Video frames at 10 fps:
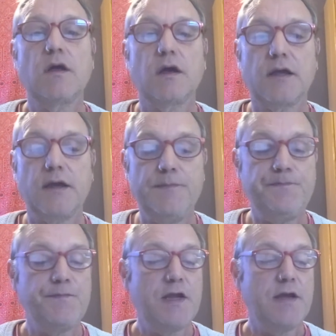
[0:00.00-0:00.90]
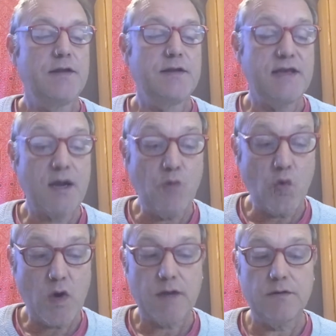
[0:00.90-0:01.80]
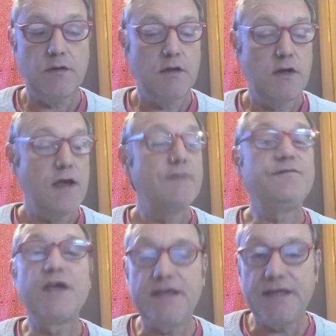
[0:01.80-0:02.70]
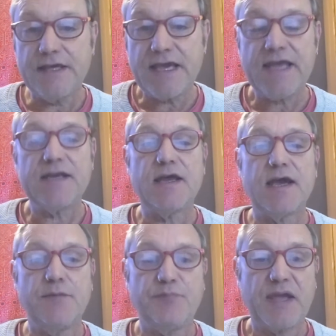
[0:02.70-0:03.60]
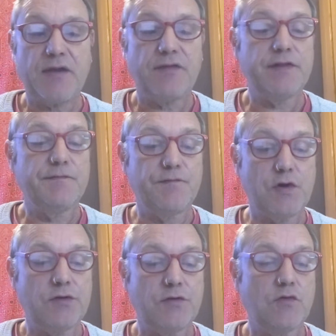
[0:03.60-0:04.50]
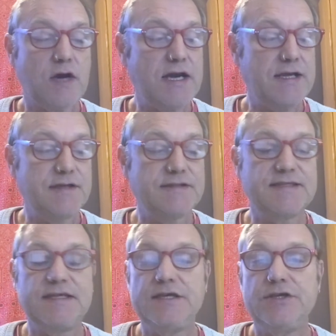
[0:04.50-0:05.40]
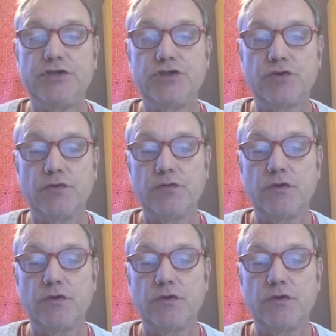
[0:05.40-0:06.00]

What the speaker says: Okay. Number one, forget about the final grading as the issue.